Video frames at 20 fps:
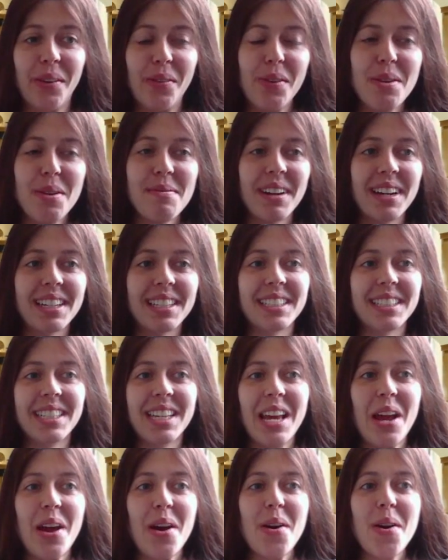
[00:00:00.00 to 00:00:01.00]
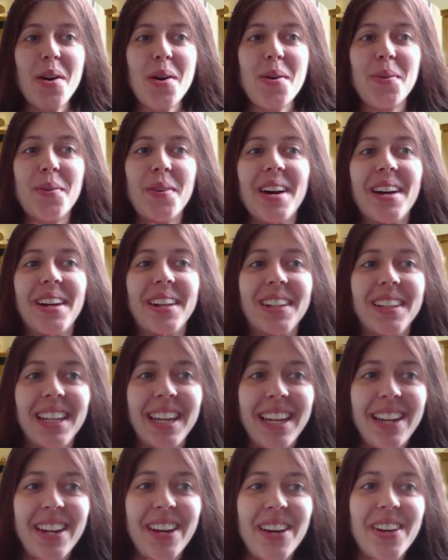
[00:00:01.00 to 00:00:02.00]
We might say, oh, well,
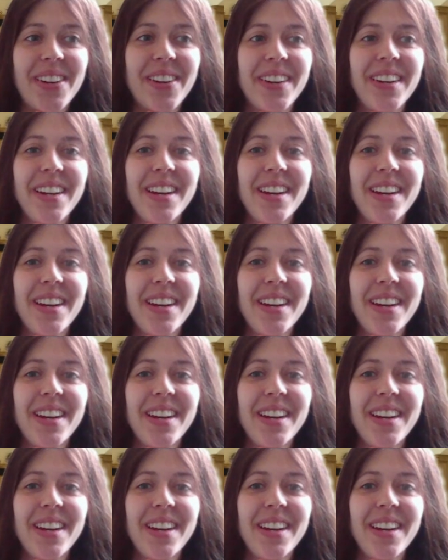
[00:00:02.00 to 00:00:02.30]
you know,